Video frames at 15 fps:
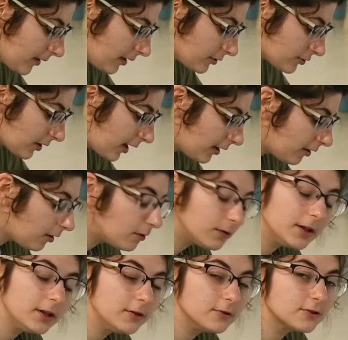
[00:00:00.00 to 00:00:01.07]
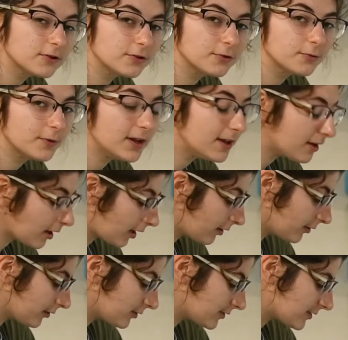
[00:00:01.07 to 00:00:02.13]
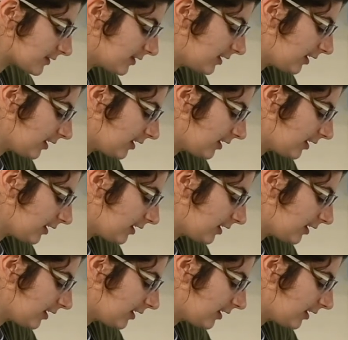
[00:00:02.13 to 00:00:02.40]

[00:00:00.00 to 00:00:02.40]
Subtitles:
try to only use 3 colors.